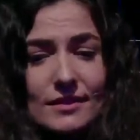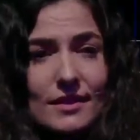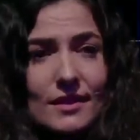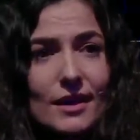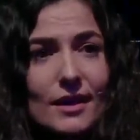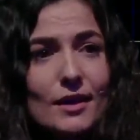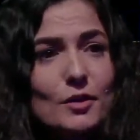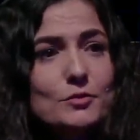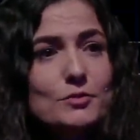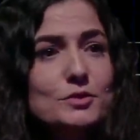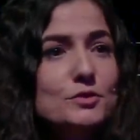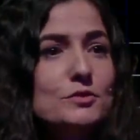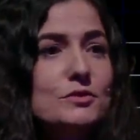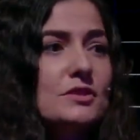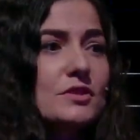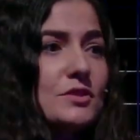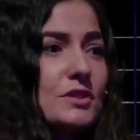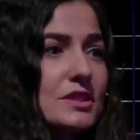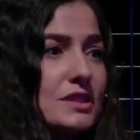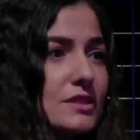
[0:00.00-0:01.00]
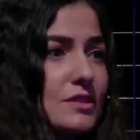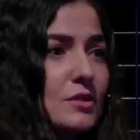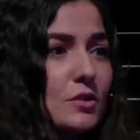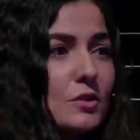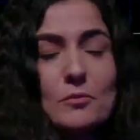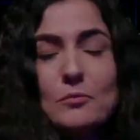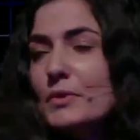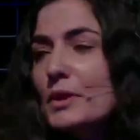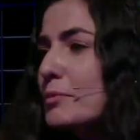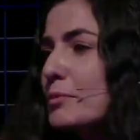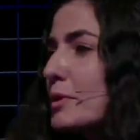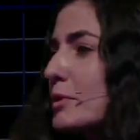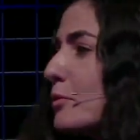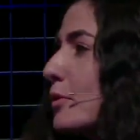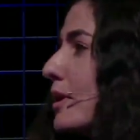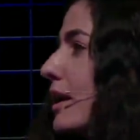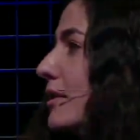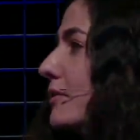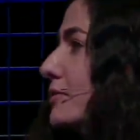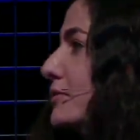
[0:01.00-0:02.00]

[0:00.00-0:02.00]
I hope you enjoyed this talk. Maybe we have